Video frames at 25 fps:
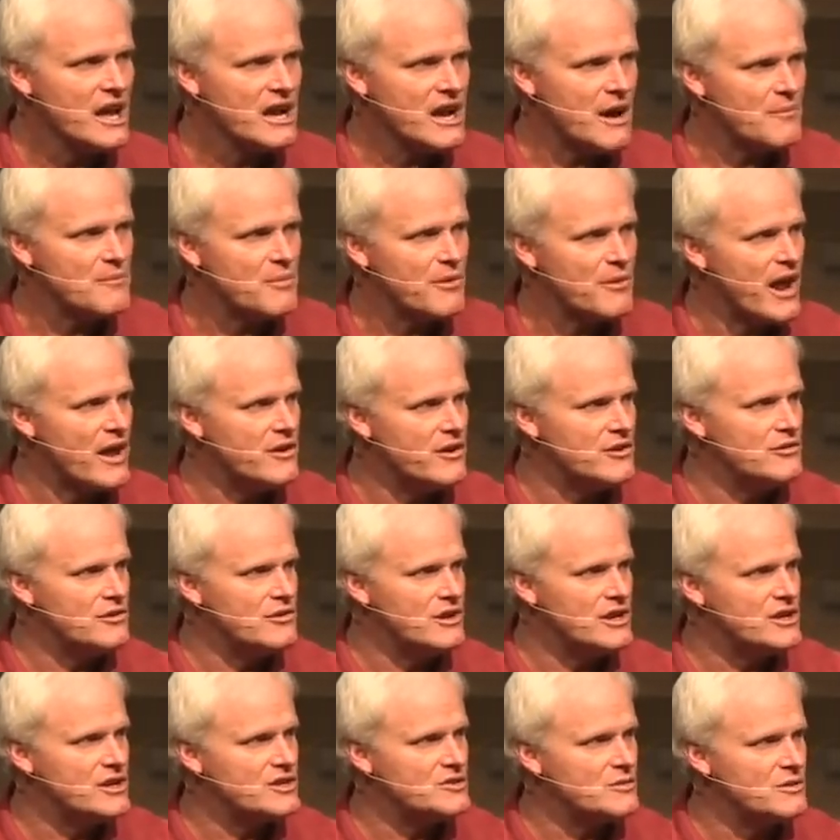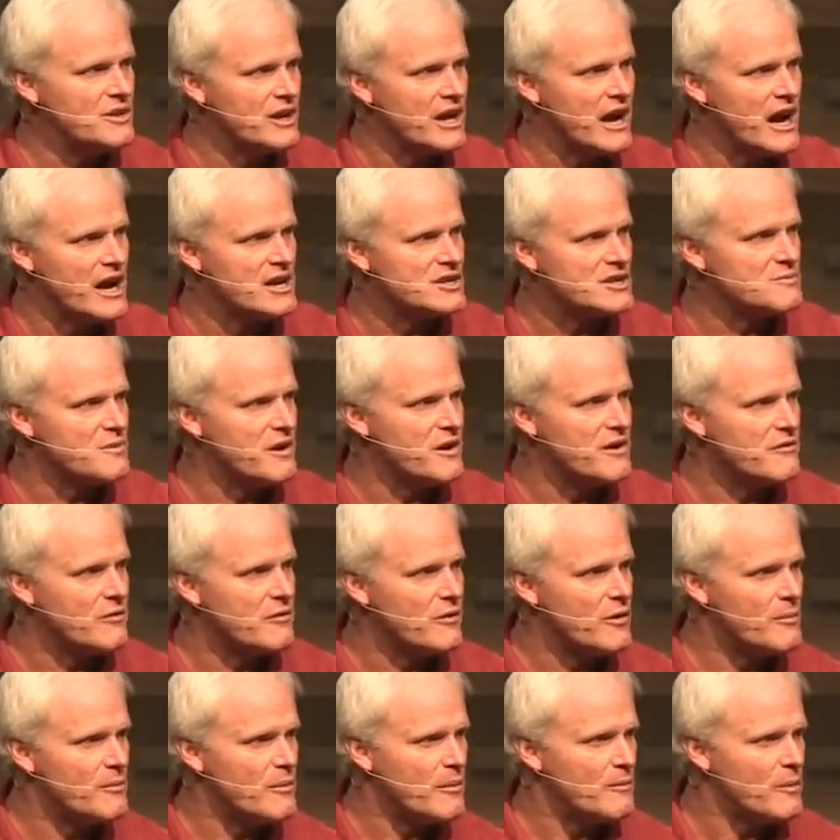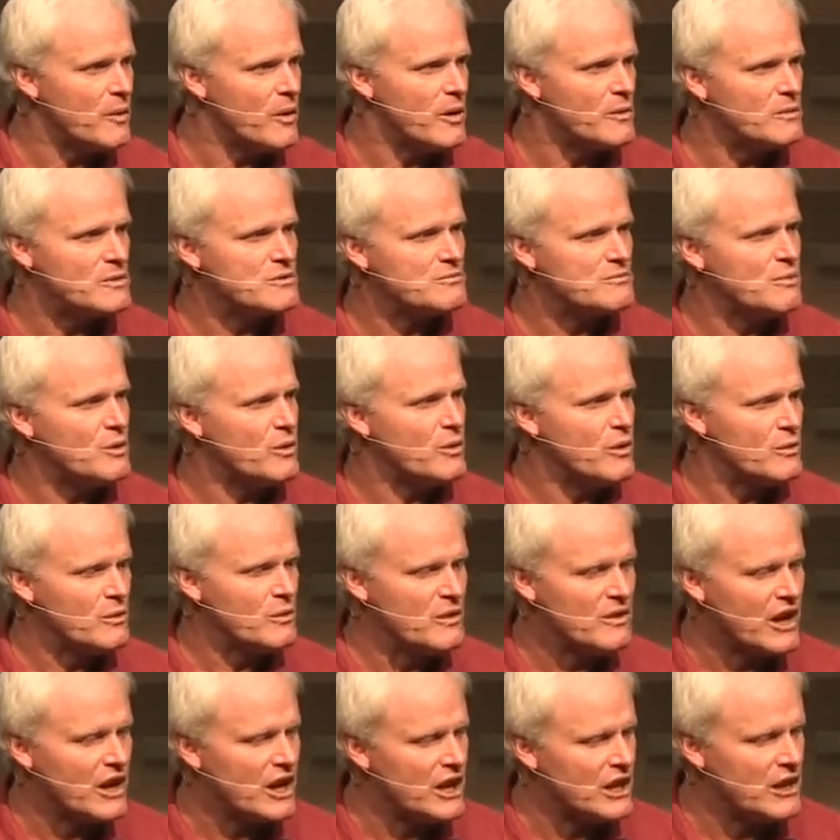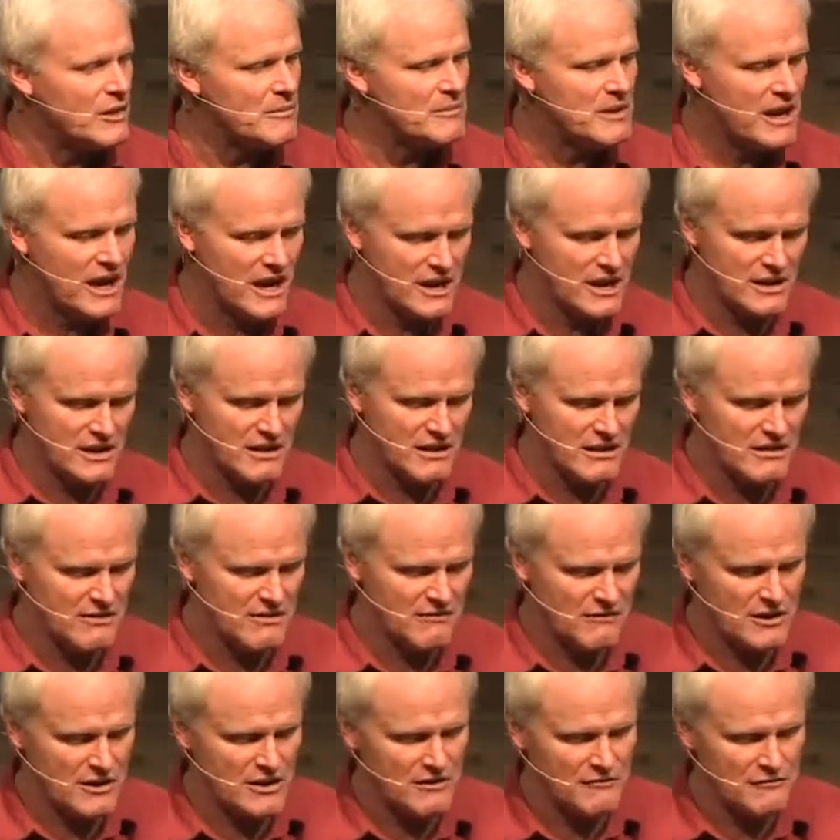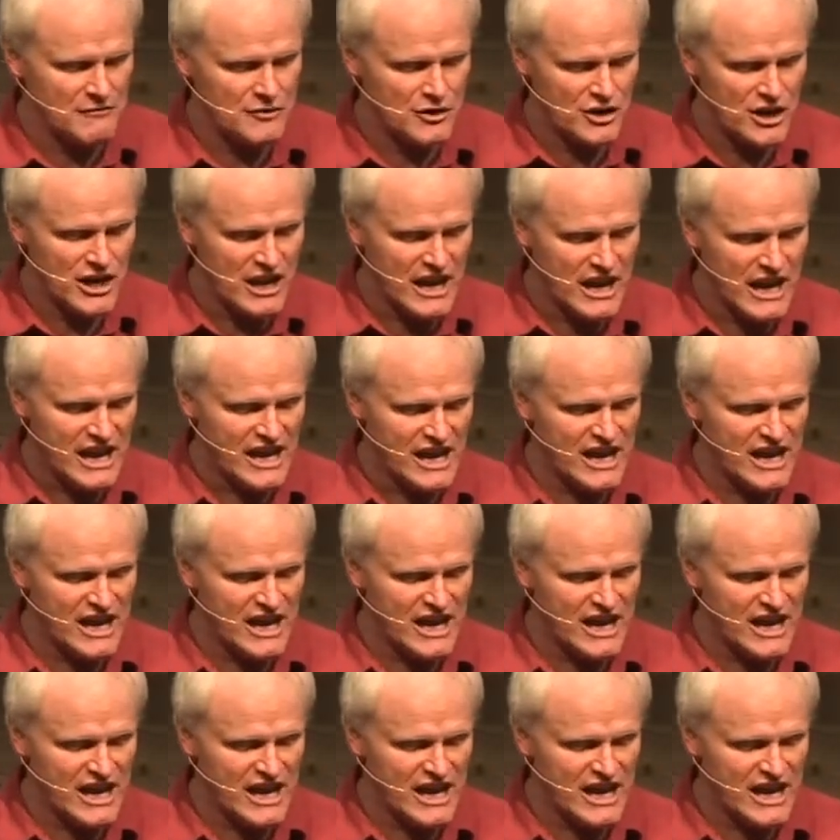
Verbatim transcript: Got brand new knees when the guys prayed for him. A boy was born with a club kind of funny foot.